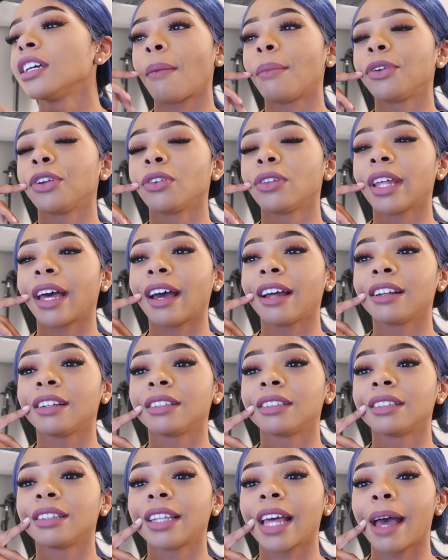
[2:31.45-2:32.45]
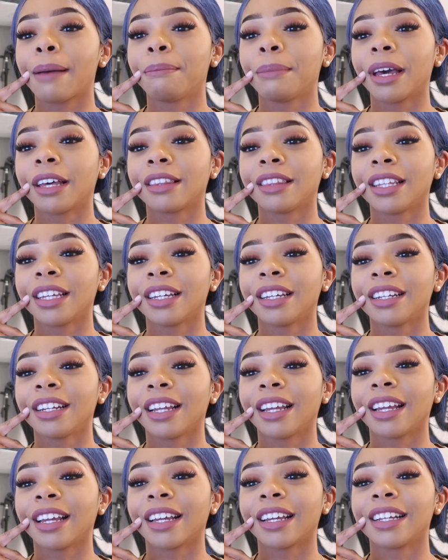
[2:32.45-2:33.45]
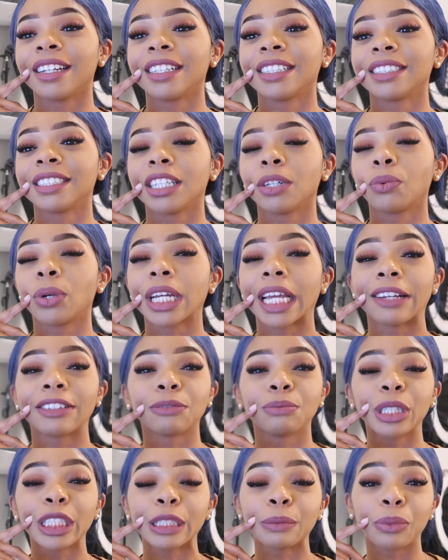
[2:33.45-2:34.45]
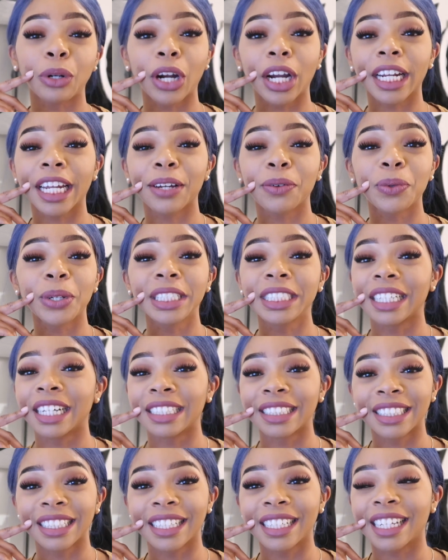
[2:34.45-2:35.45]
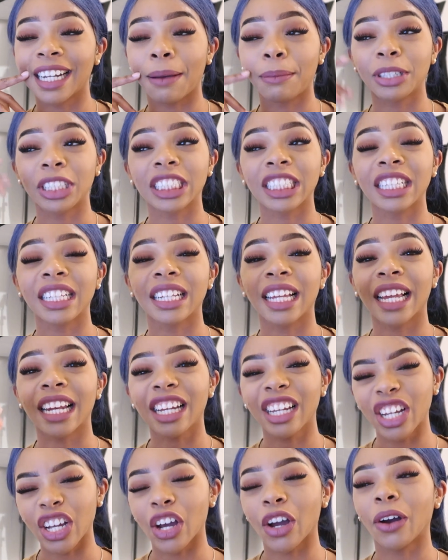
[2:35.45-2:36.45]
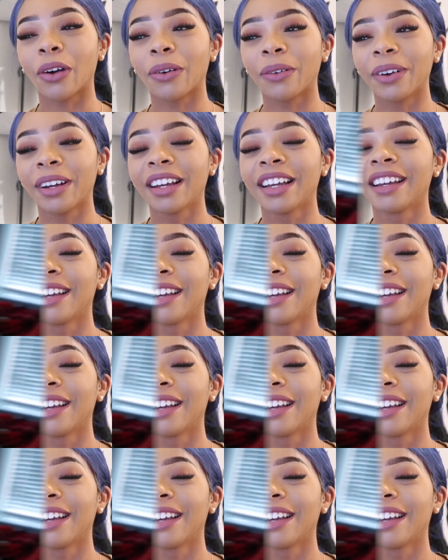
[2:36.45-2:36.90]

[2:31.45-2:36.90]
I'm gonna do that method and see what gives me spark and what doesn't, and I'm gonna just let it go.